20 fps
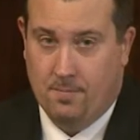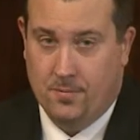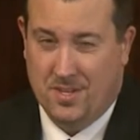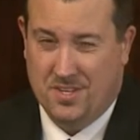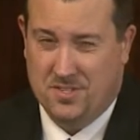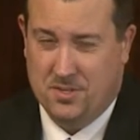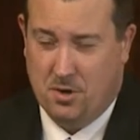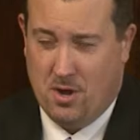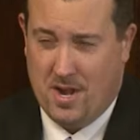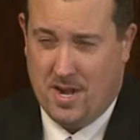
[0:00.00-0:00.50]

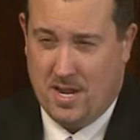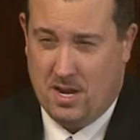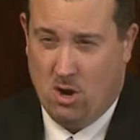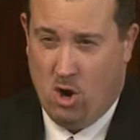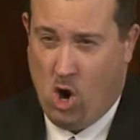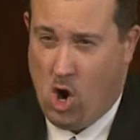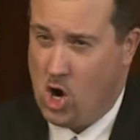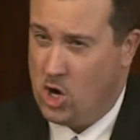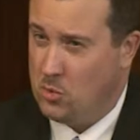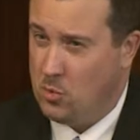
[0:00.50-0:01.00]
Is there any
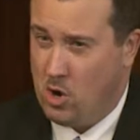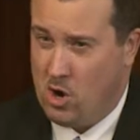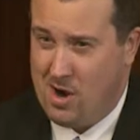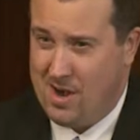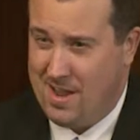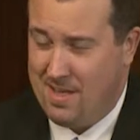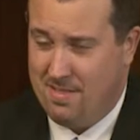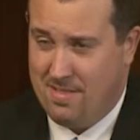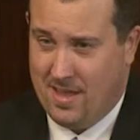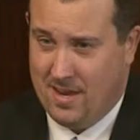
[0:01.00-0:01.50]
hardware or
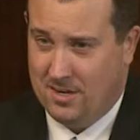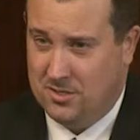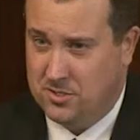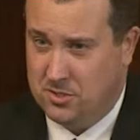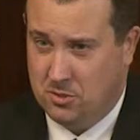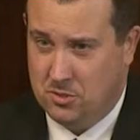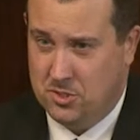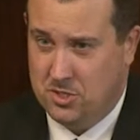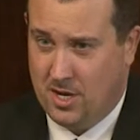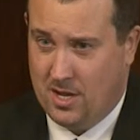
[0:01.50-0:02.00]
anything
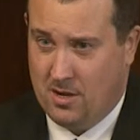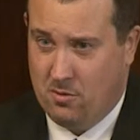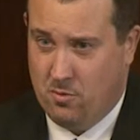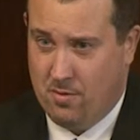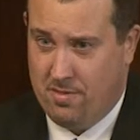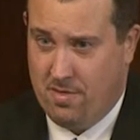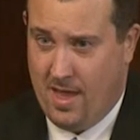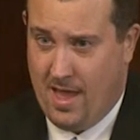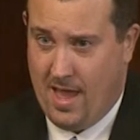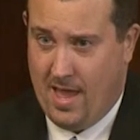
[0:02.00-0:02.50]
associated
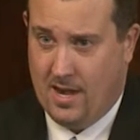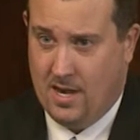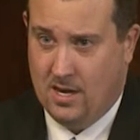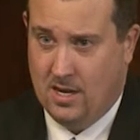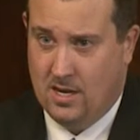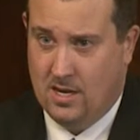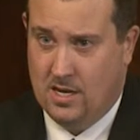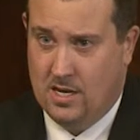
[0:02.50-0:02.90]
with that?